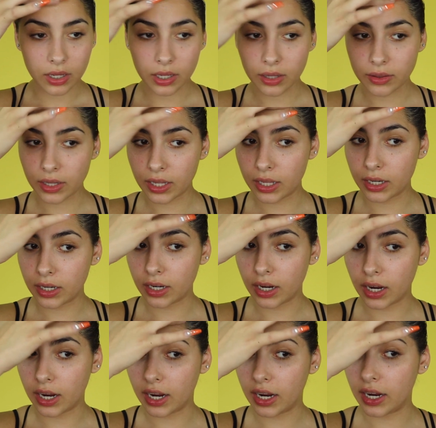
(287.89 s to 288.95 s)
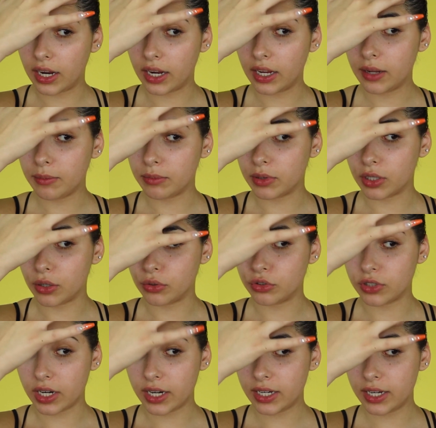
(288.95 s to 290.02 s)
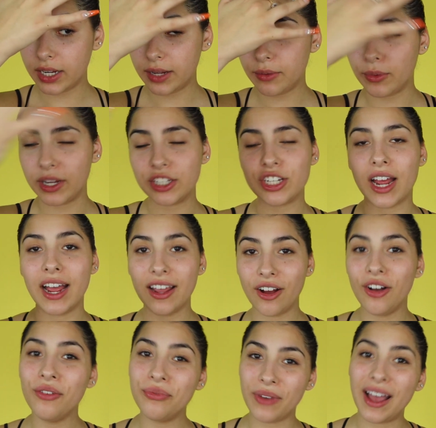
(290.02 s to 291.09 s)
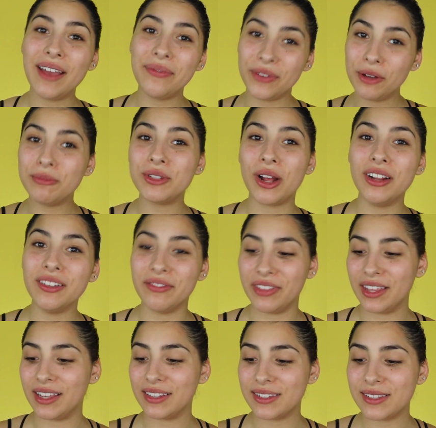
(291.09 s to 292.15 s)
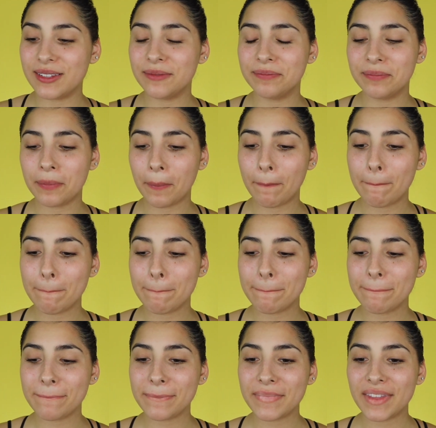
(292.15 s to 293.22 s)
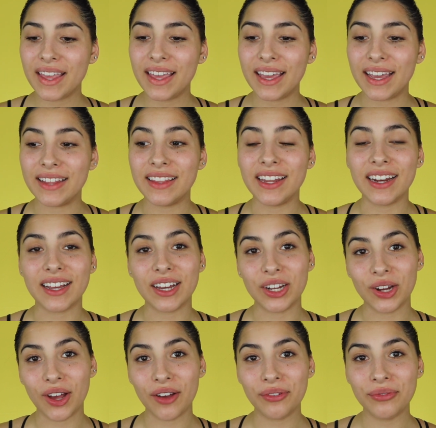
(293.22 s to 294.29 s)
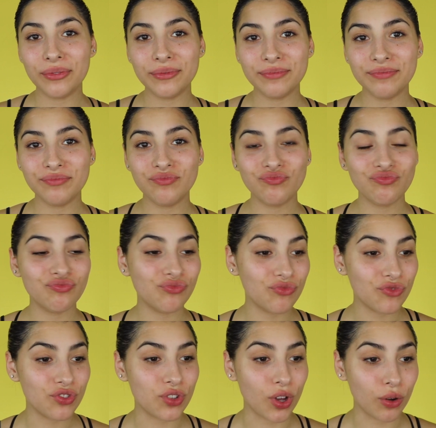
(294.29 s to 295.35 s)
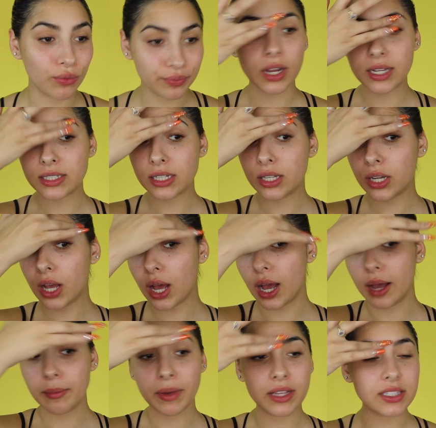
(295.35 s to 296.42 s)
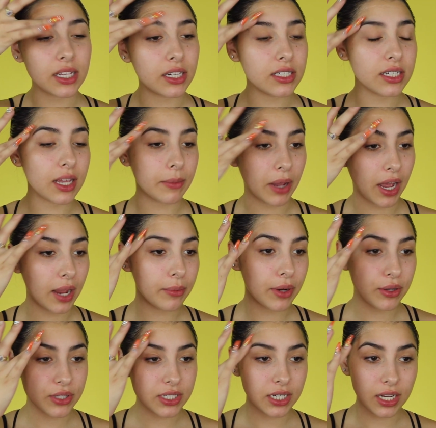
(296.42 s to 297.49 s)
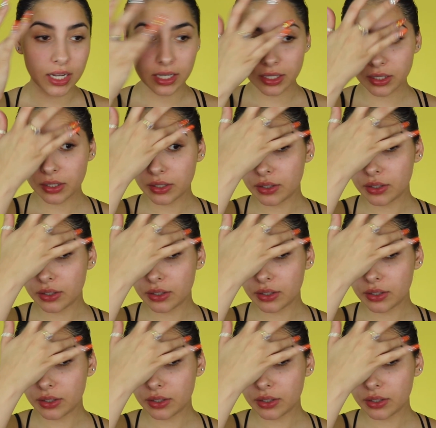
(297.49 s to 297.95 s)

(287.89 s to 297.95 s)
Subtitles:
and then I blow dried it, which I filmed all of this, and then it cut off. So guys, I look a hot mess. I need to get my eyebrows done.